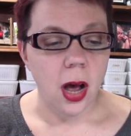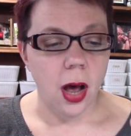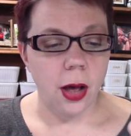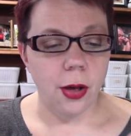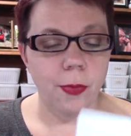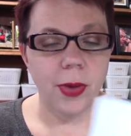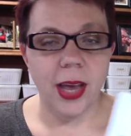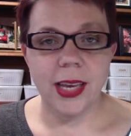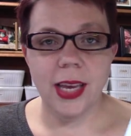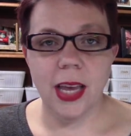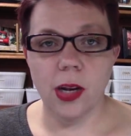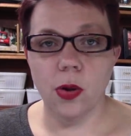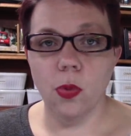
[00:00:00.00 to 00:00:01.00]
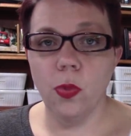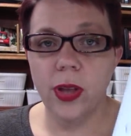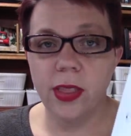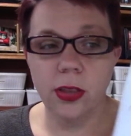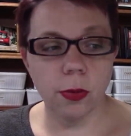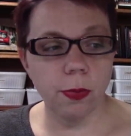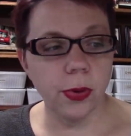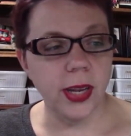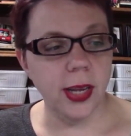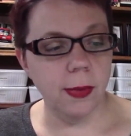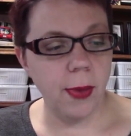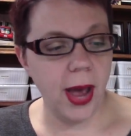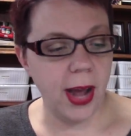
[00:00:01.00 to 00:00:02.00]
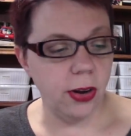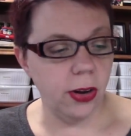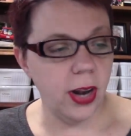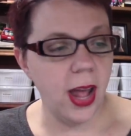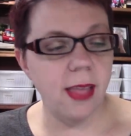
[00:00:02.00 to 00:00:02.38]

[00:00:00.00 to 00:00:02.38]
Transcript: um, again, with your printed pattern,